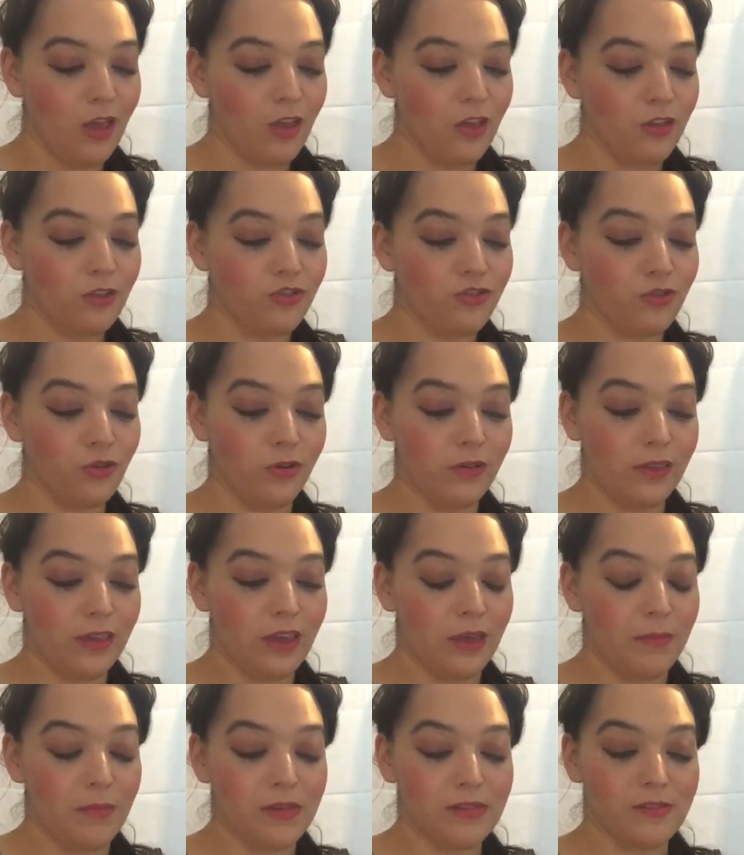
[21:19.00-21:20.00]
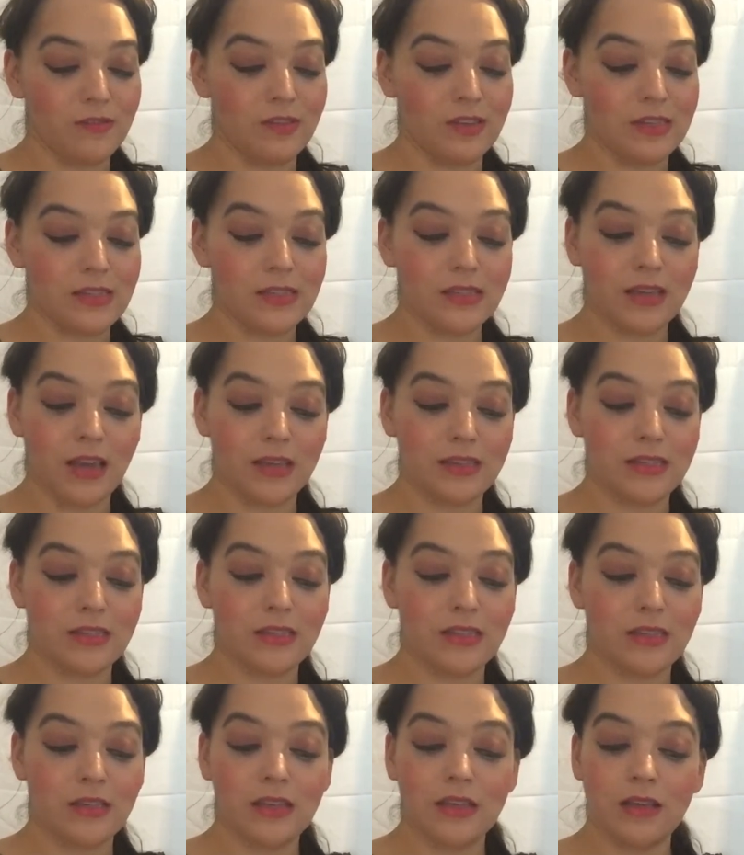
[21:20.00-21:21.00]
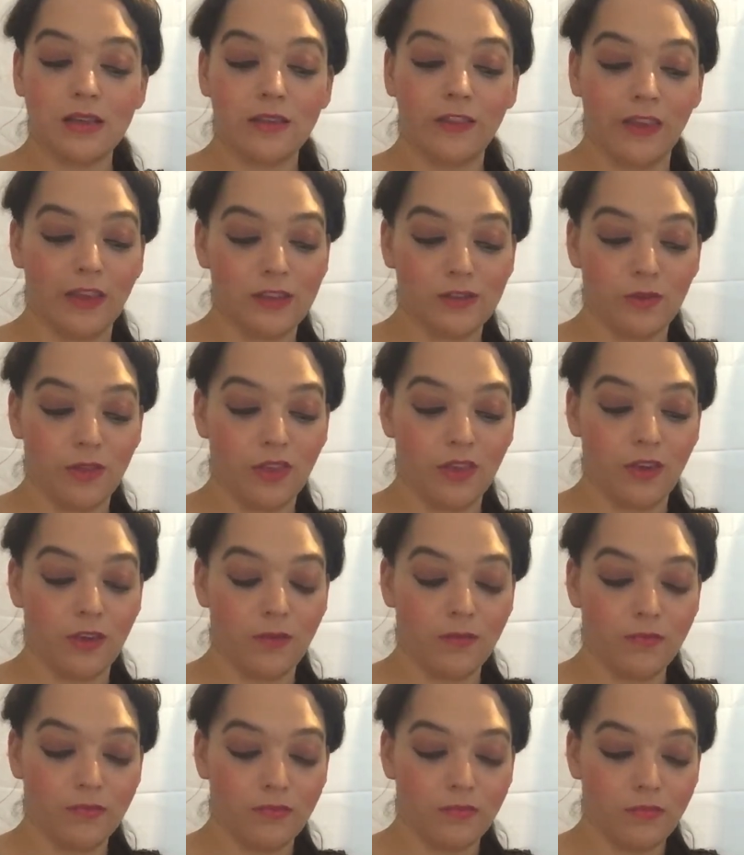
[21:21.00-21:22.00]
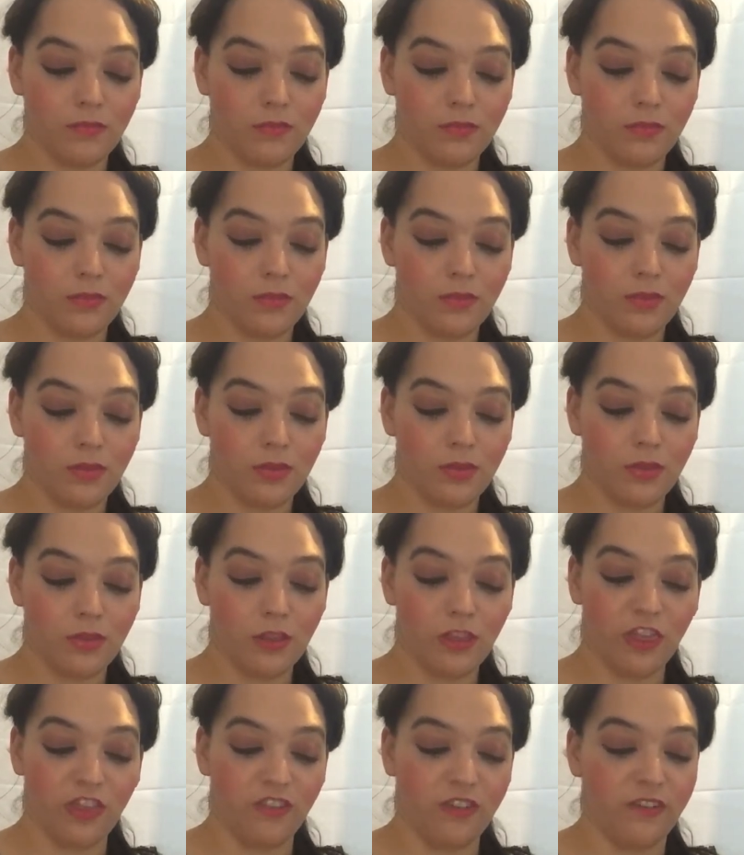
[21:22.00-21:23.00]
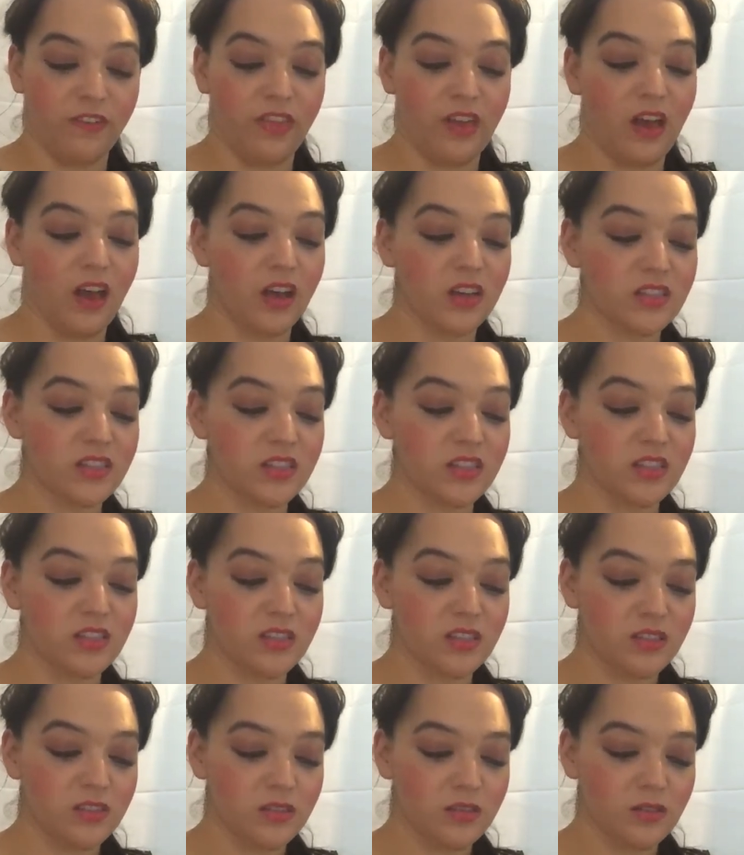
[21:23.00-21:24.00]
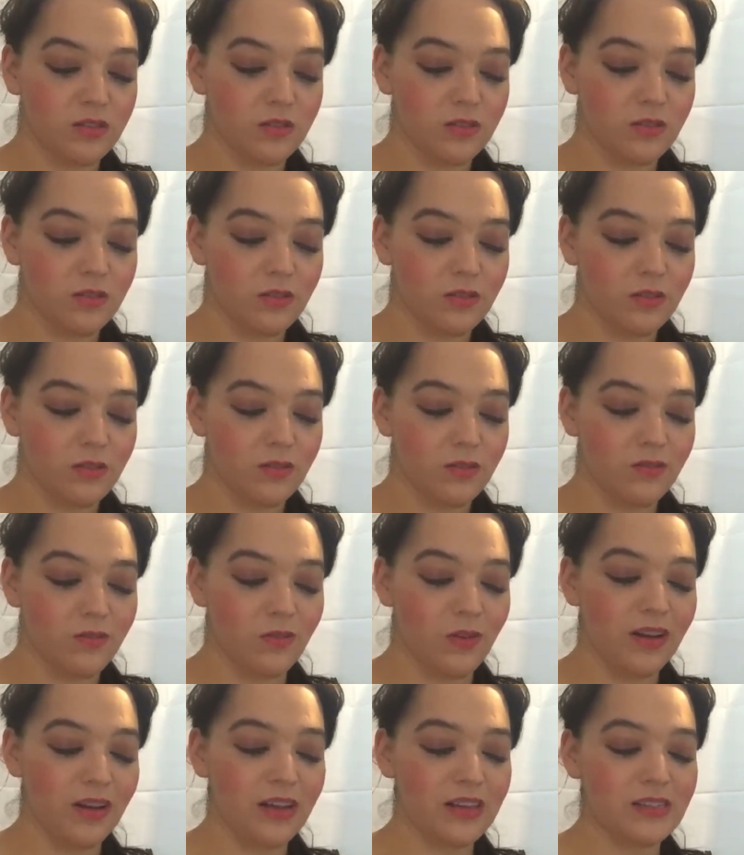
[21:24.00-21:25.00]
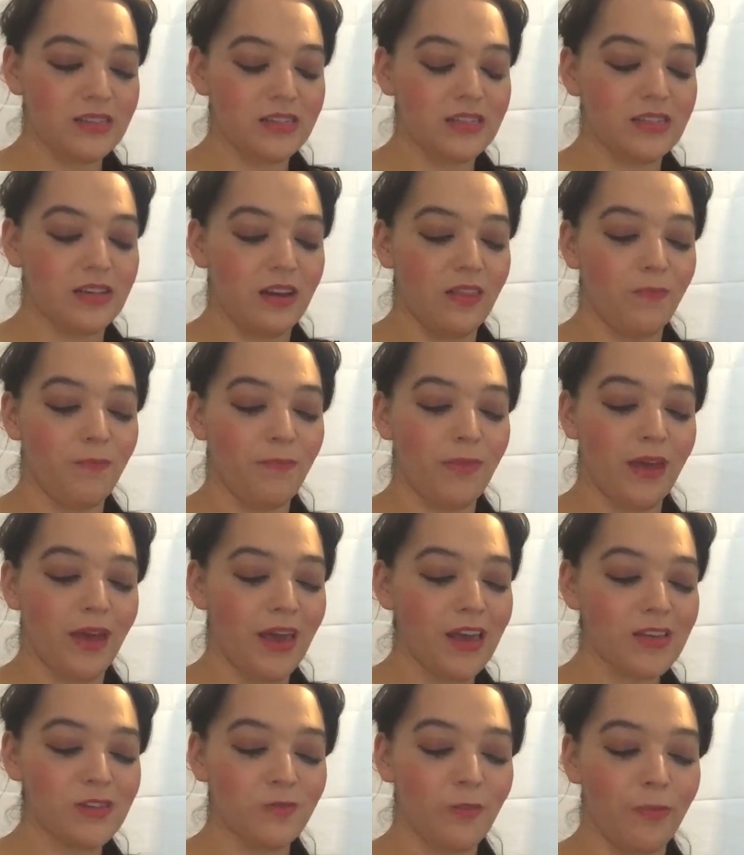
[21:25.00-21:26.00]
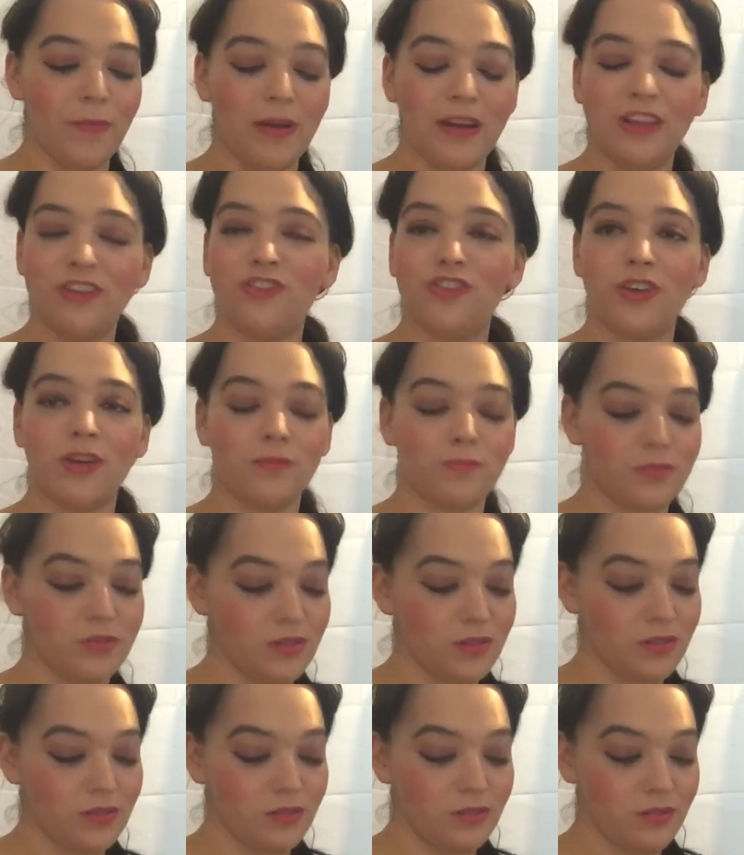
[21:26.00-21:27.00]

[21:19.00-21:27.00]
Surely he must have discussed things with you. The thrill of the hunt. What has he done in the past with many ships?